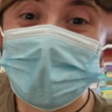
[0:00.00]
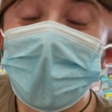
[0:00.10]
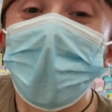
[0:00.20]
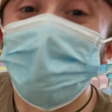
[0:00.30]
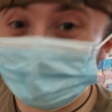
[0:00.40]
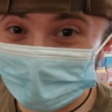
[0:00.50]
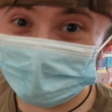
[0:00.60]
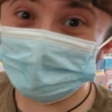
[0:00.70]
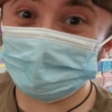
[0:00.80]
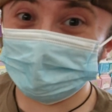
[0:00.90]
Happy
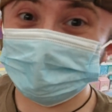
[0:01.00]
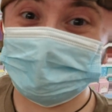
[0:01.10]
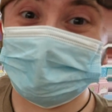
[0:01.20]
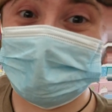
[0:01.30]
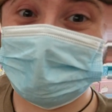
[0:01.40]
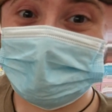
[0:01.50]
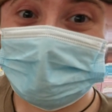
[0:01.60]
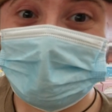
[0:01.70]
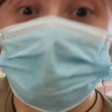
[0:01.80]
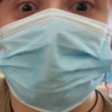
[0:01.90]
anniversary.
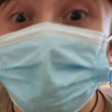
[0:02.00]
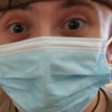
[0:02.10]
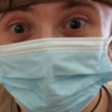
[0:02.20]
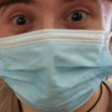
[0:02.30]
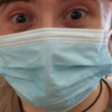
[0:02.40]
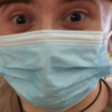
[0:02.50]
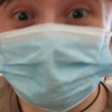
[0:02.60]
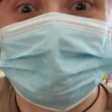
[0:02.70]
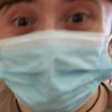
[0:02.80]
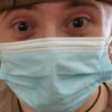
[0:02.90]
From
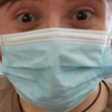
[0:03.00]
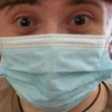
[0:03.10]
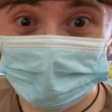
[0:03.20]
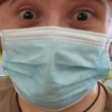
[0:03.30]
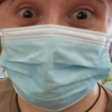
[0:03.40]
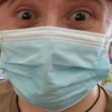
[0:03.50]
someone you know.